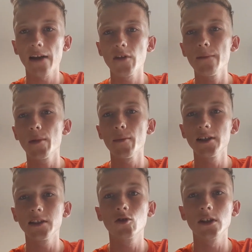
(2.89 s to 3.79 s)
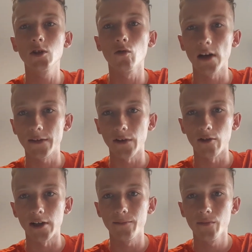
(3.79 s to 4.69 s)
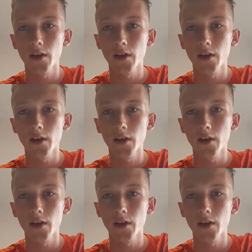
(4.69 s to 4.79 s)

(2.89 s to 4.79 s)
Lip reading: have implemented critical race theory.